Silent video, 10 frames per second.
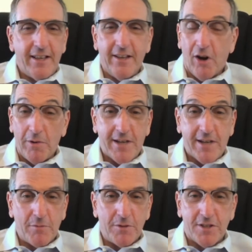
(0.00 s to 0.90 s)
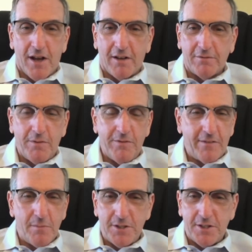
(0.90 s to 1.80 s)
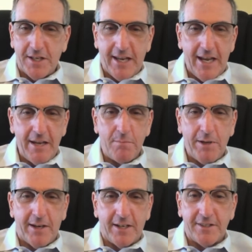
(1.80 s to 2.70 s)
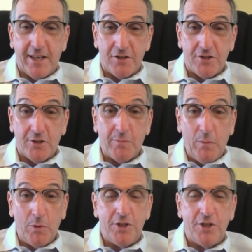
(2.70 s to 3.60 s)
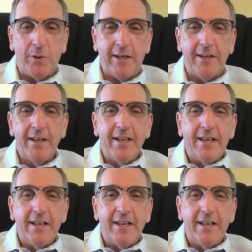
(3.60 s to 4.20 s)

It always got resolved. We've never missed a game because they understood we would do it